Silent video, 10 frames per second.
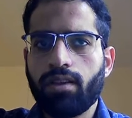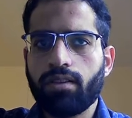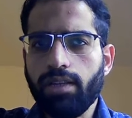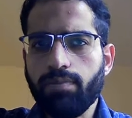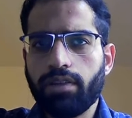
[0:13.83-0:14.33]

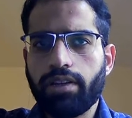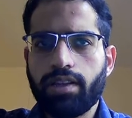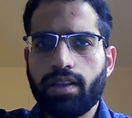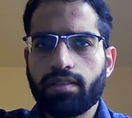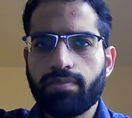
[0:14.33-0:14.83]
Deep
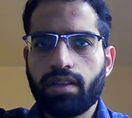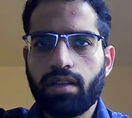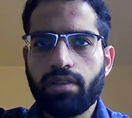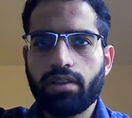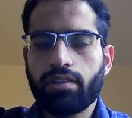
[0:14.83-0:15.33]
learning has
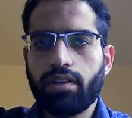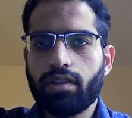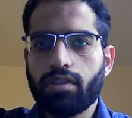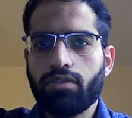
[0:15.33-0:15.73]
become a critical